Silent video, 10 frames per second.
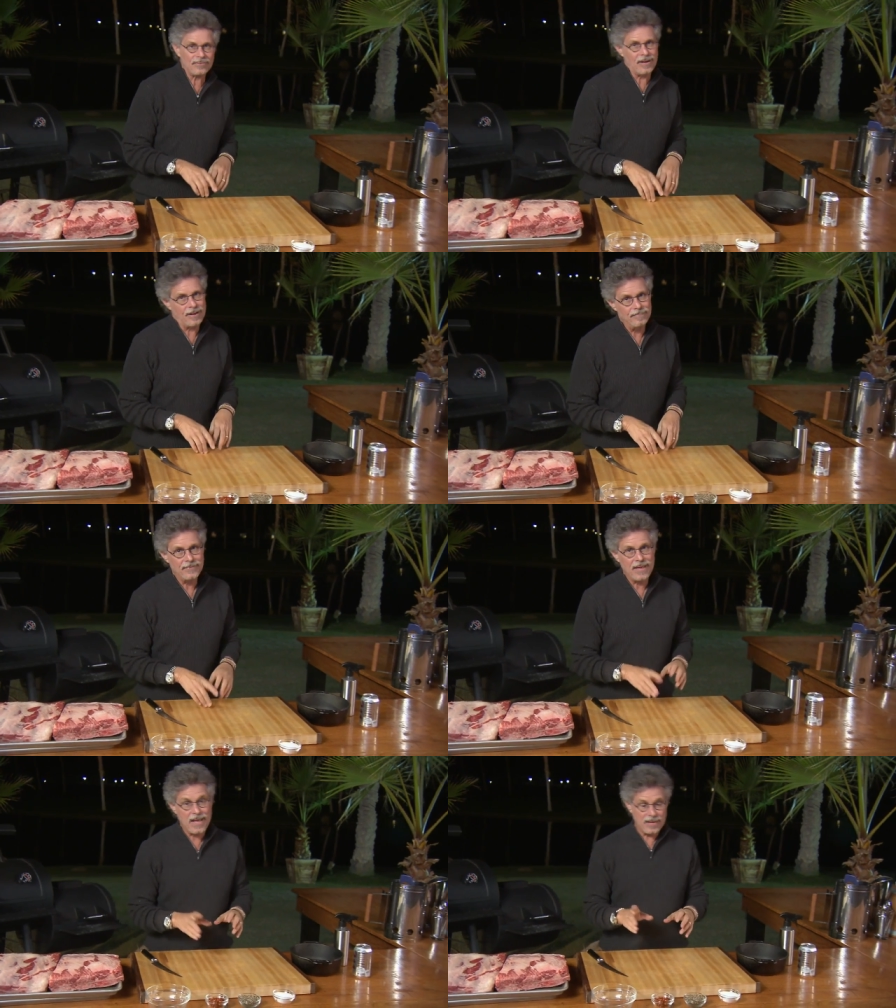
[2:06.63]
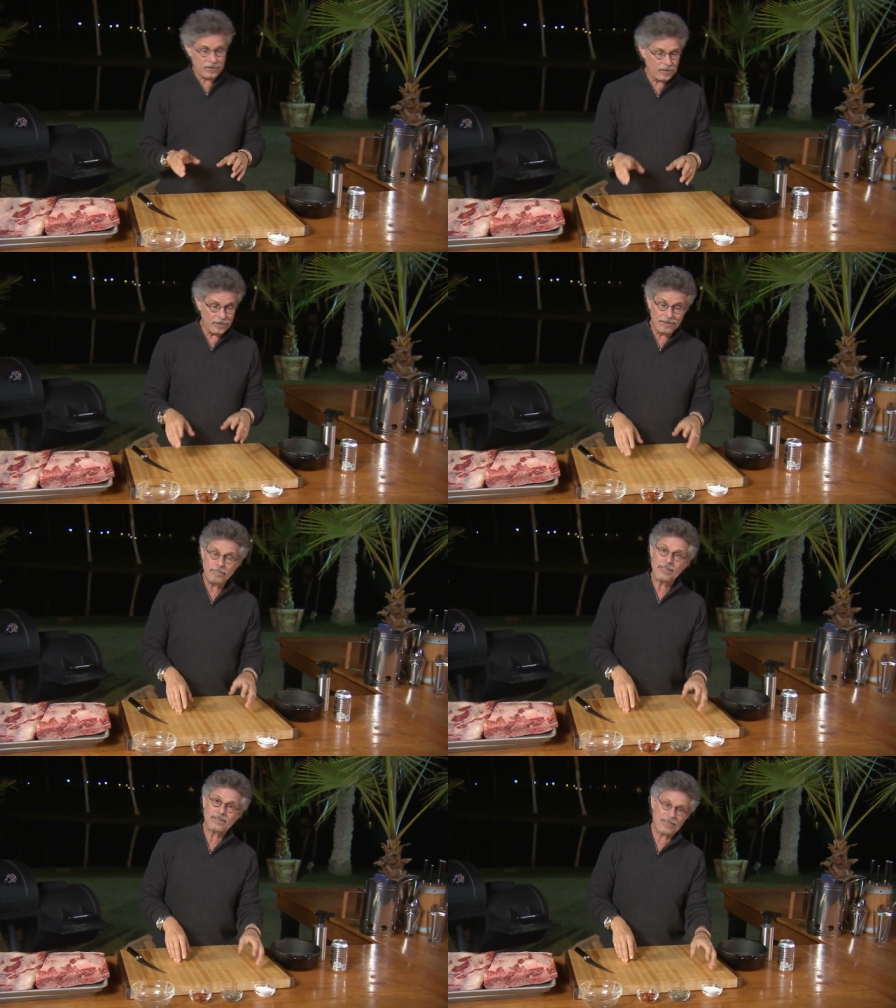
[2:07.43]
the rub. It
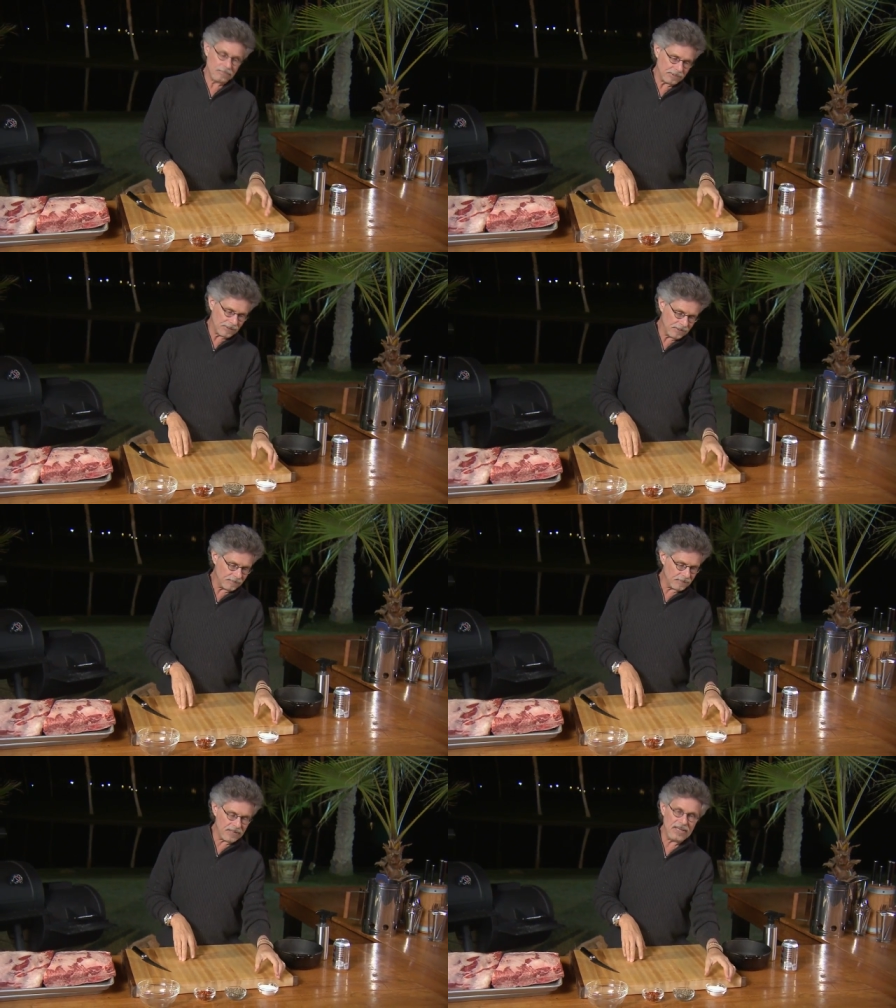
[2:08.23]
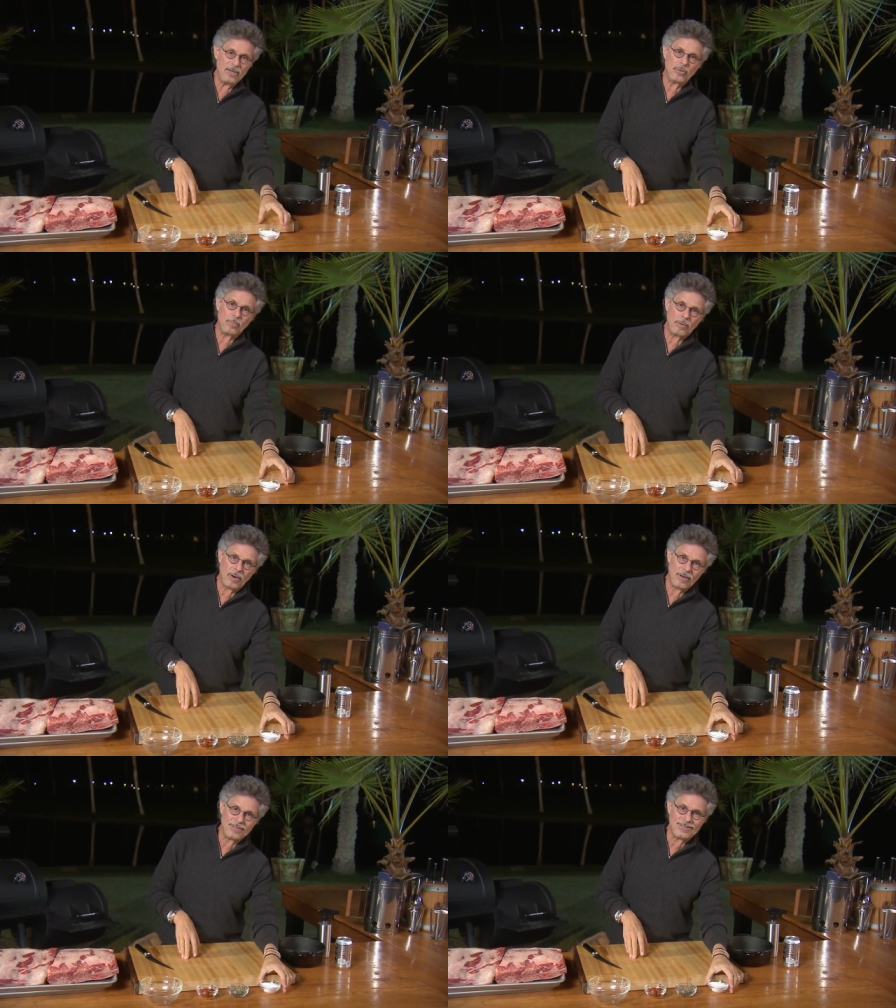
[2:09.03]
couldn't be simpler. Equal
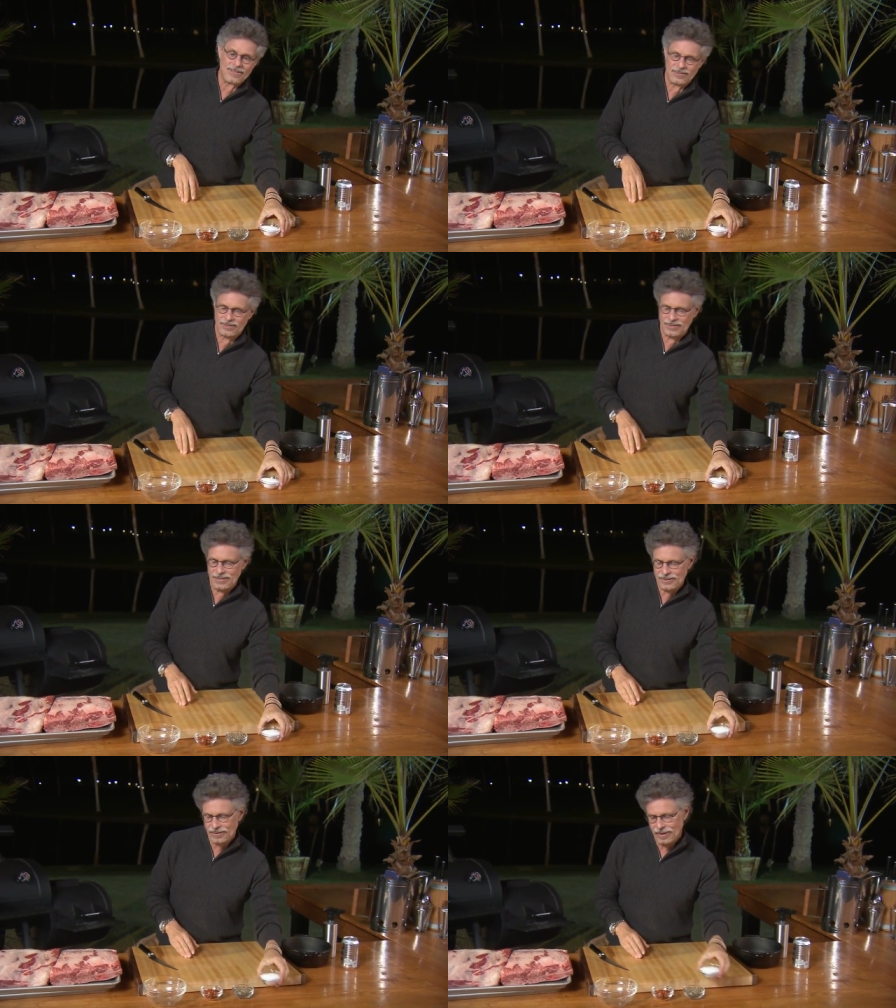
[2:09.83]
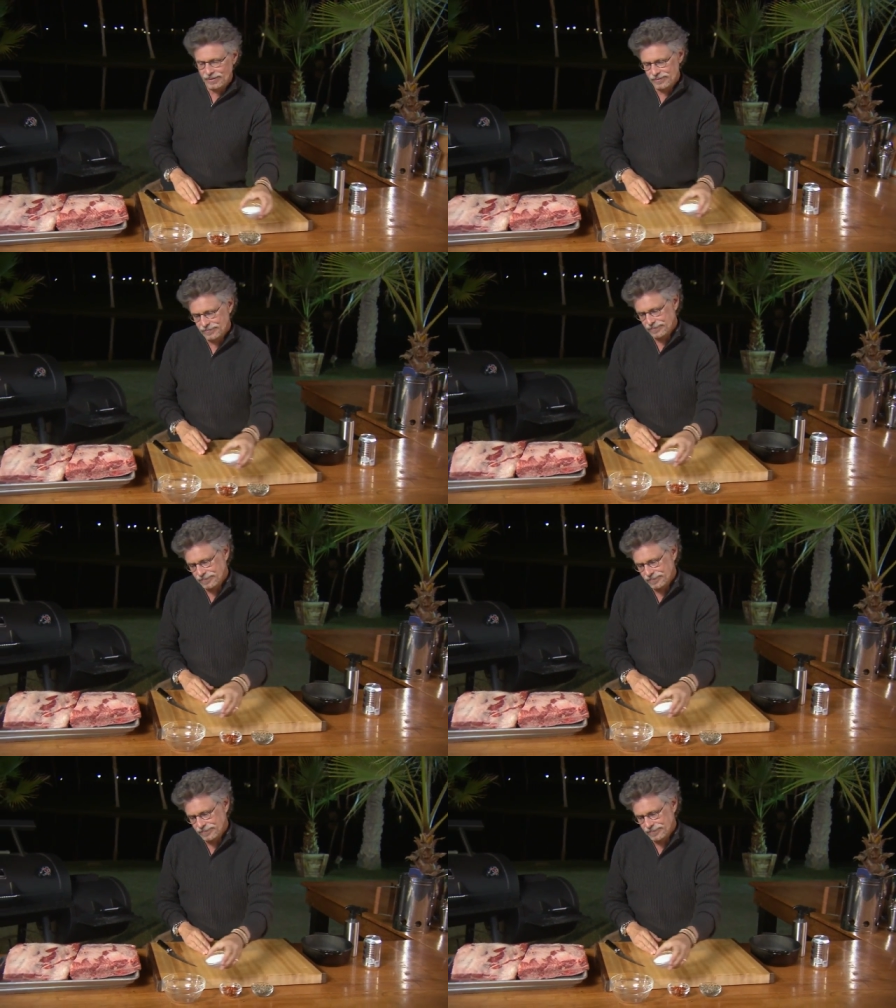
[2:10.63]
parts sea salt,